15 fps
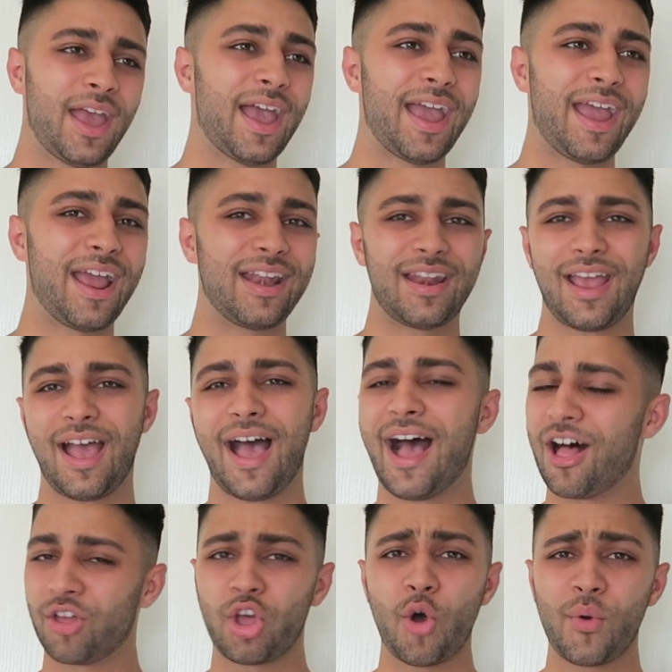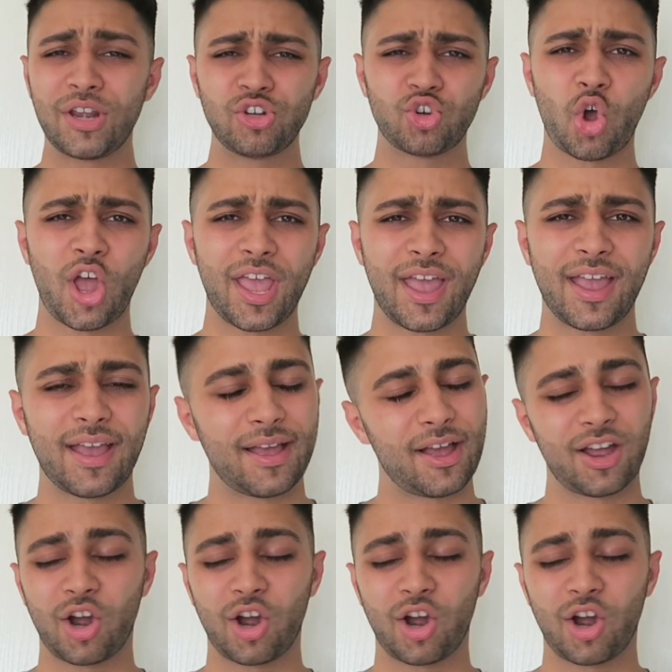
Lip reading: and I'll go enjoy it,